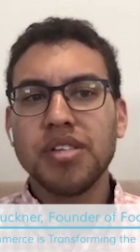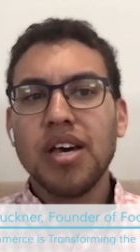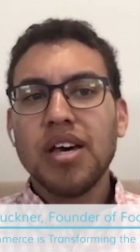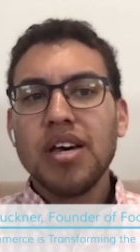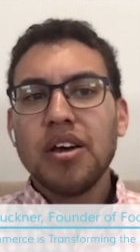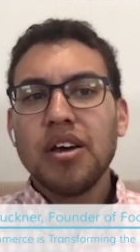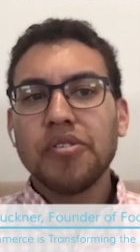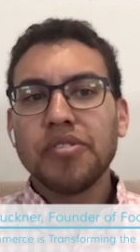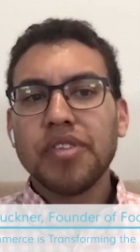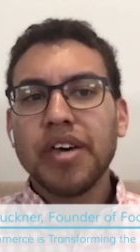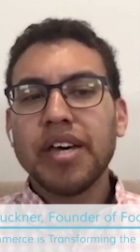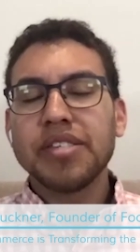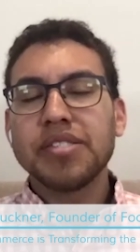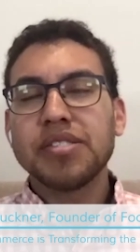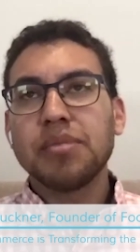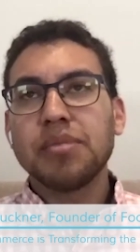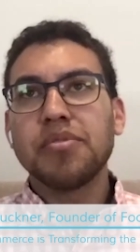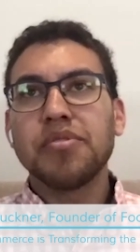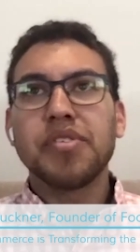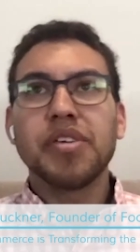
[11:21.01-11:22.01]
or that
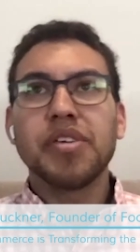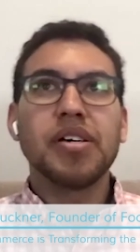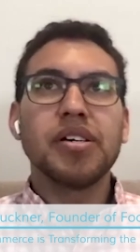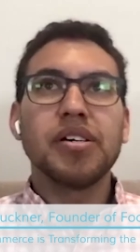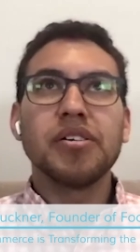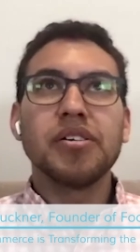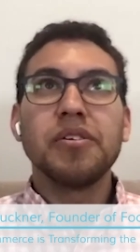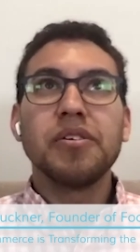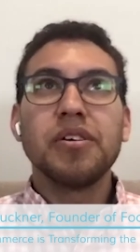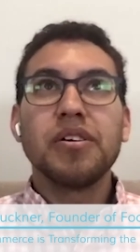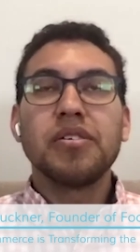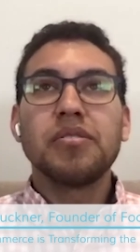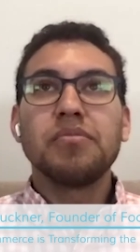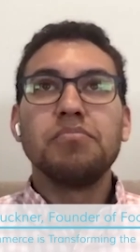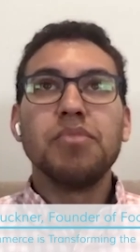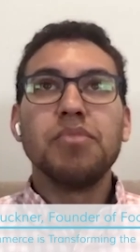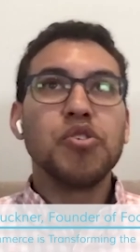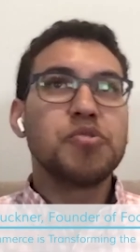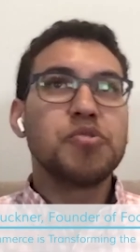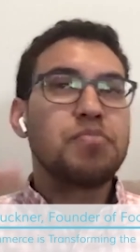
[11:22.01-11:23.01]
some of the
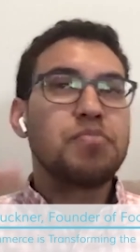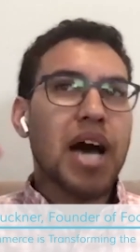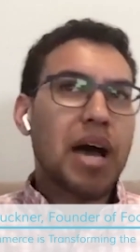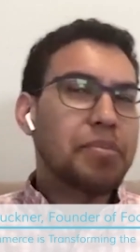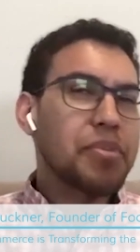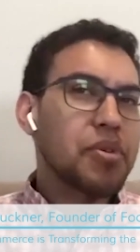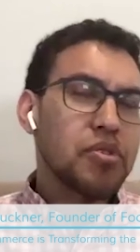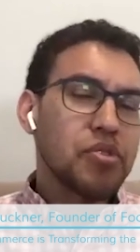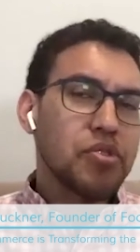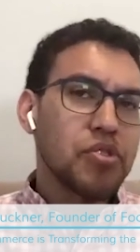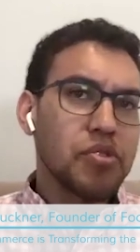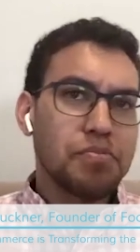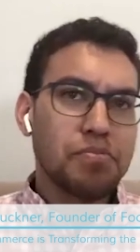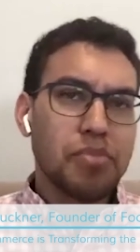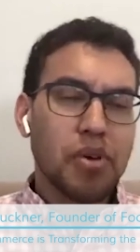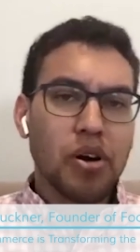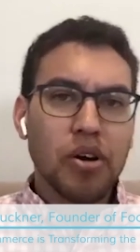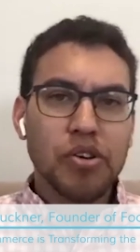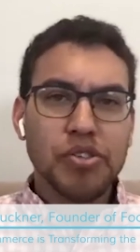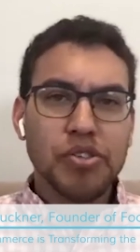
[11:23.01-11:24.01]
most popular
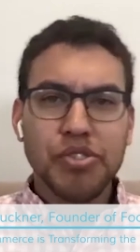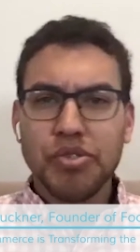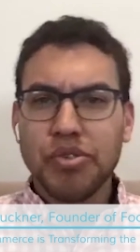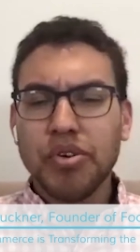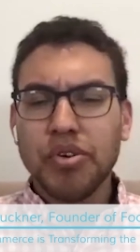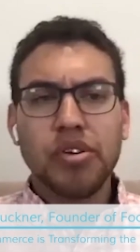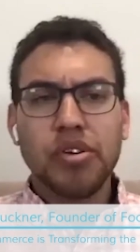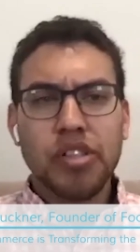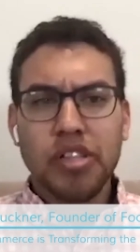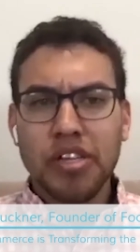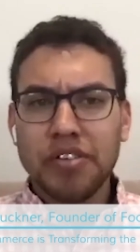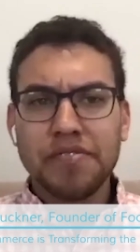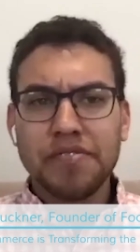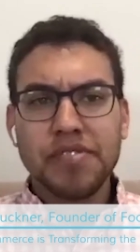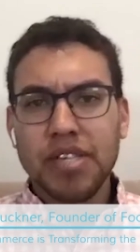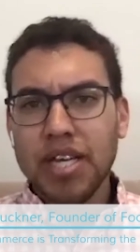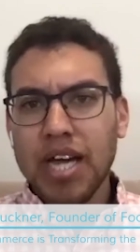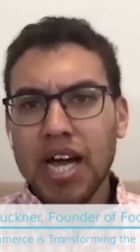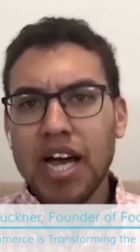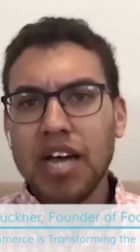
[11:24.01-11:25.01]
bars, so your Cliffs
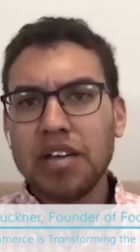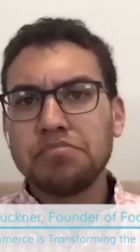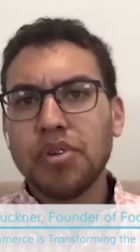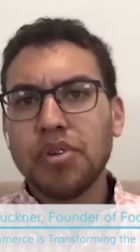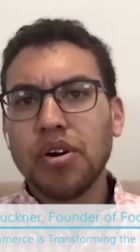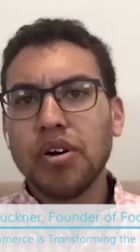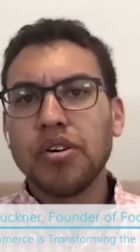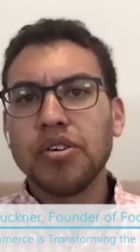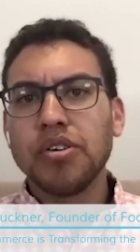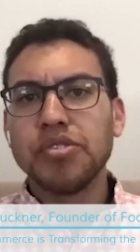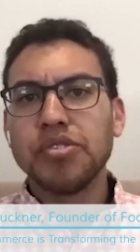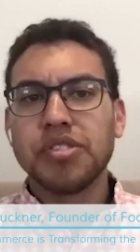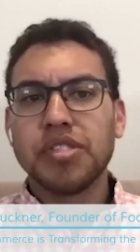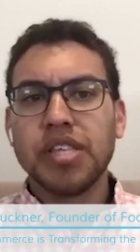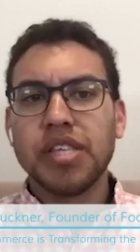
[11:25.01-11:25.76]
and Kind bars,